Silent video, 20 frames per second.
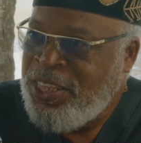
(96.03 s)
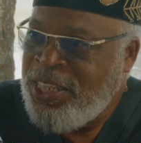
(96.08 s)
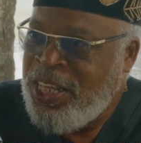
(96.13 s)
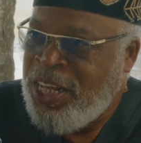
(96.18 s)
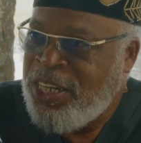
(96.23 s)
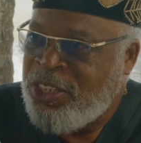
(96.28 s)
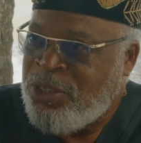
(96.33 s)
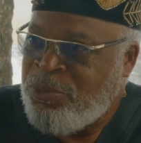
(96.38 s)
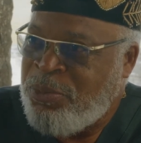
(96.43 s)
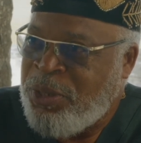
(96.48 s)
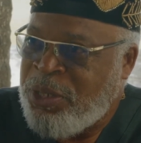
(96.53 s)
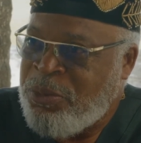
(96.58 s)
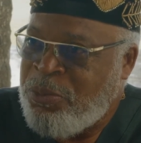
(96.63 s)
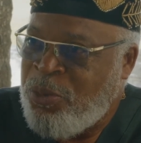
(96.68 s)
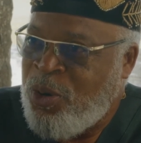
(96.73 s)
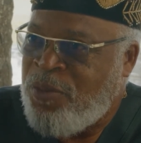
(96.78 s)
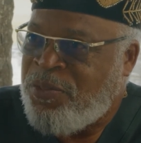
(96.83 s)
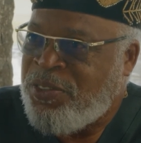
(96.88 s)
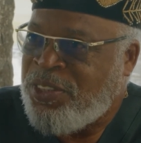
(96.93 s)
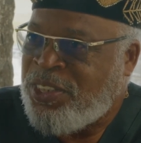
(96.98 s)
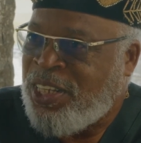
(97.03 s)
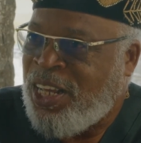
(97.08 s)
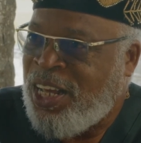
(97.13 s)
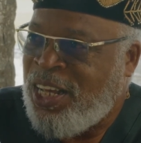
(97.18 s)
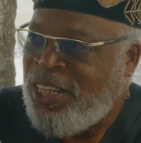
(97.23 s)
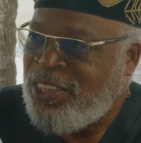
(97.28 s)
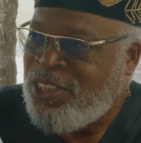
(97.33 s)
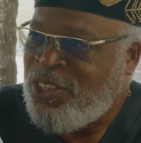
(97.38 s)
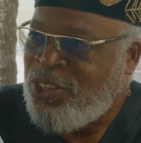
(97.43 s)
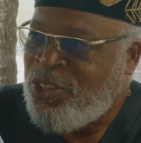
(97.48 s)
that is metamorphosized